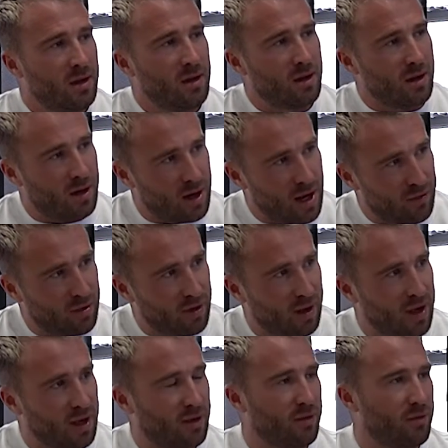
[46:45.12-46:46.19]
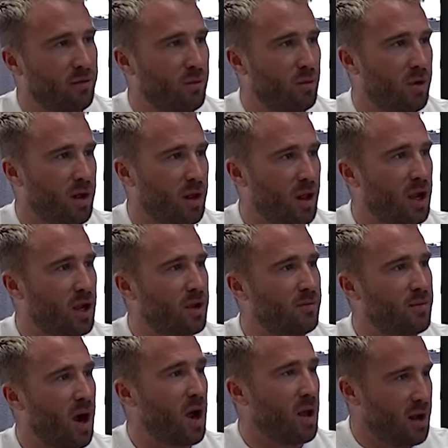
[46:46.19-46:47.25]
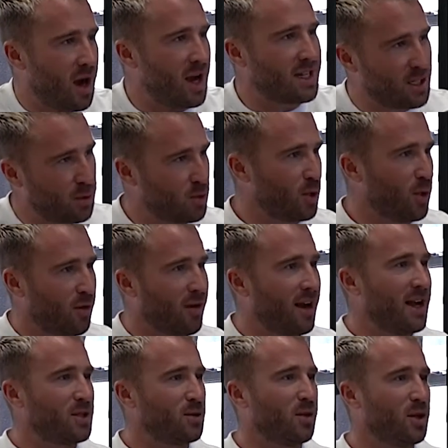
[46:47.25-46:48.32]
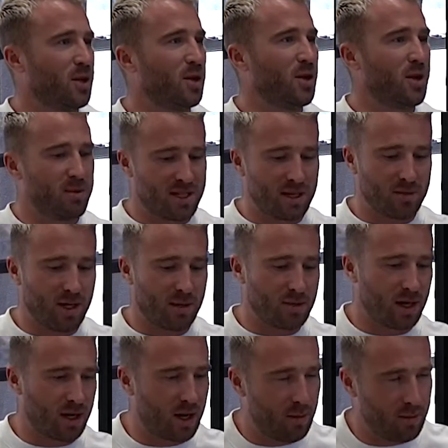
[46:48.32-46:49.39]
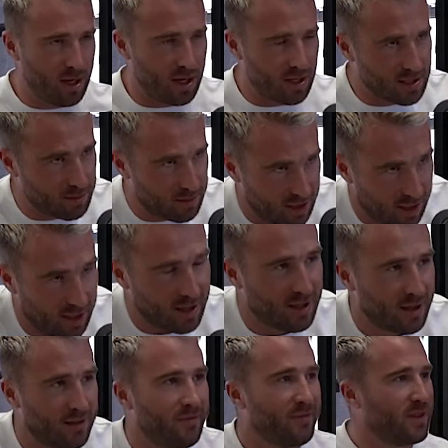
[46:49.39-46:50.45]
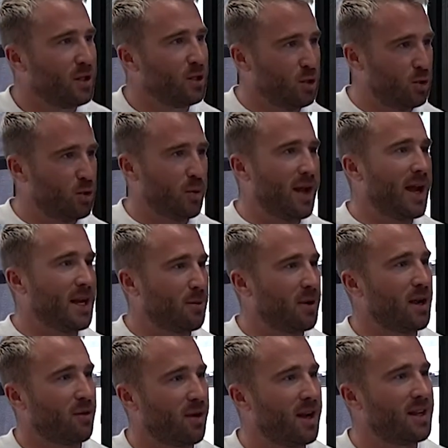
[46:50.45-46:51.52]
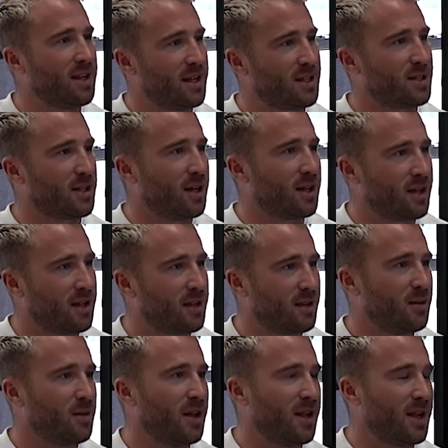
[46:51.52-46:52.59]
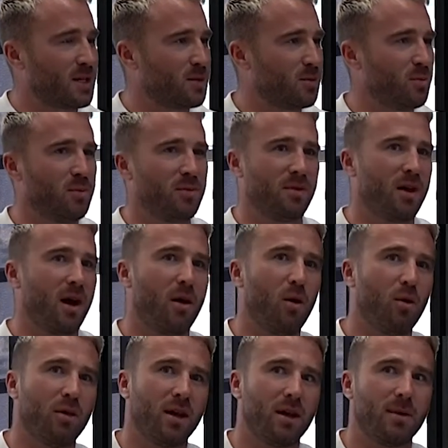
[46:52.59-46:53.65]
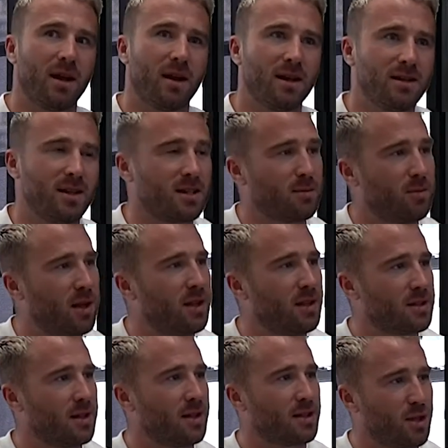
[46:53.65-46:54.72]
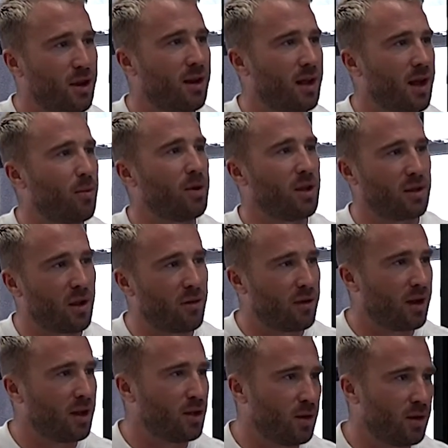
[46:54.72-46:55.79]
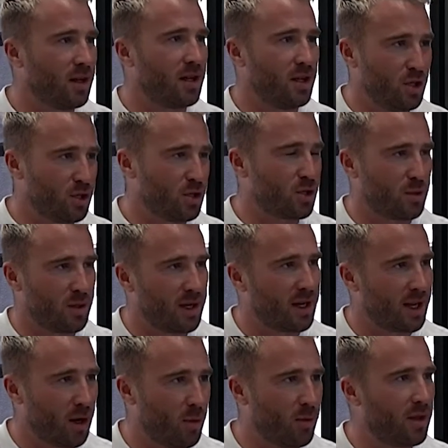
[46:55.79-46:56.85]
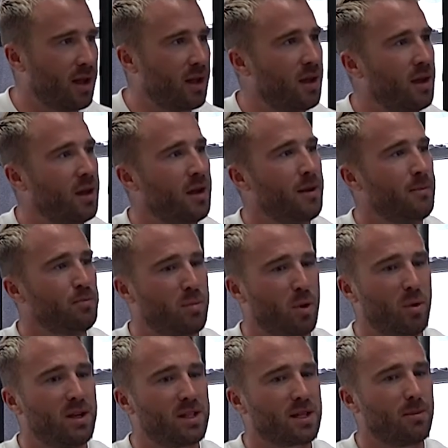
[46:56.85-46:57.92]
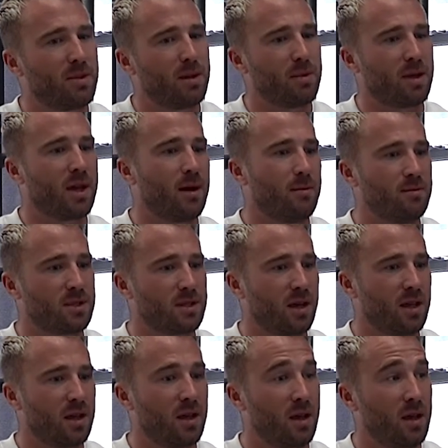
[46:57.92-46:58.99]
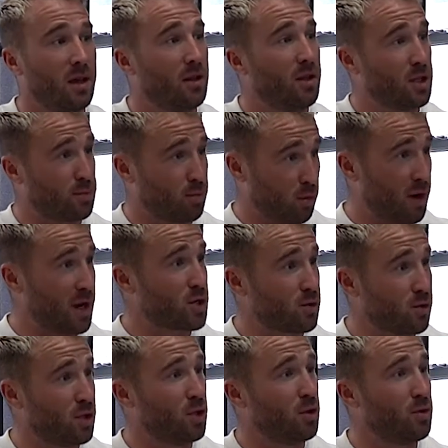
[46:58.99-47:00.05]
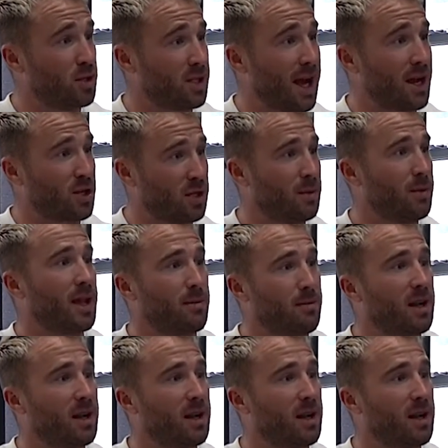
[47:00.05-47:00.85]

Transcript: oh, I have to like, like I still do it right. It's not like I don't do it, but sometimes I can't be asked to be like, you do it anyway, right? Yeah. It's like, and that's that whole thing about like discipline is like turning up when you don't feel like doing it and you just do it and get on with it. Yeah. But when something becomes like there's pressure on you to actually make